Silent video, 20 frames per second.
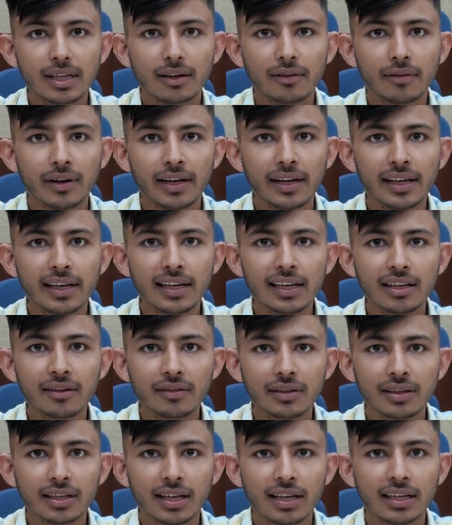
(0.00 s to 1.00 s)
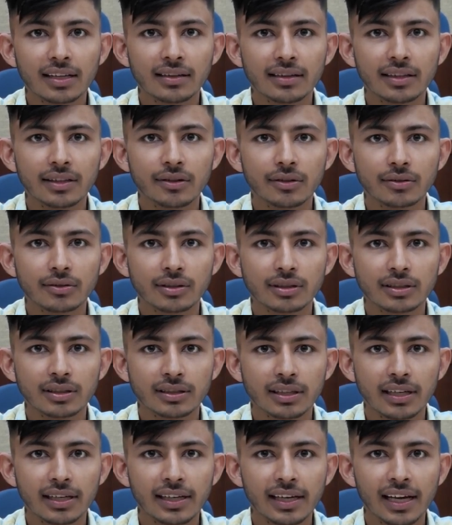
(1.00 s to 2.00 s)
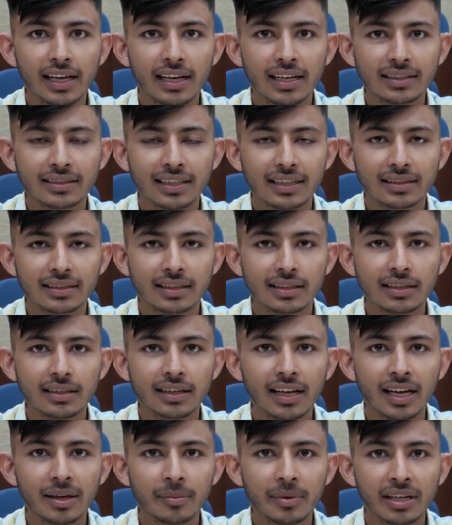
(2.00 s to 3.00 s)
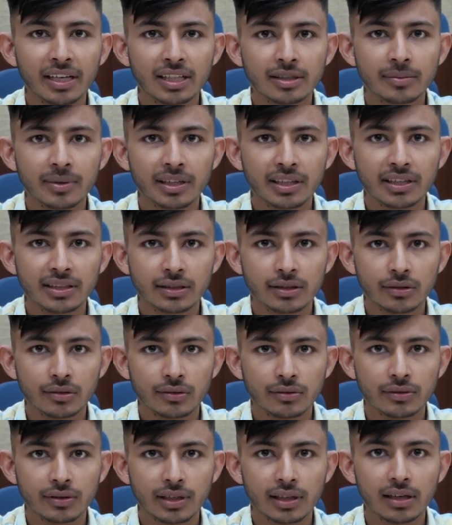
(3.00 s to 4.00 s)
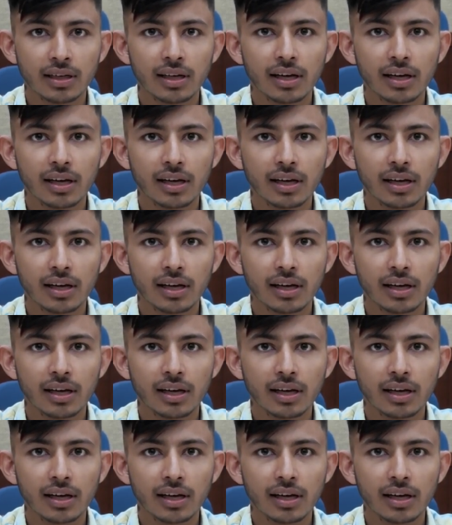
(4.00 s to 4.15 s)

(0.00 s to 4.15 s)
When dealing with the lengthy questions in the DLR section, time management is crucial.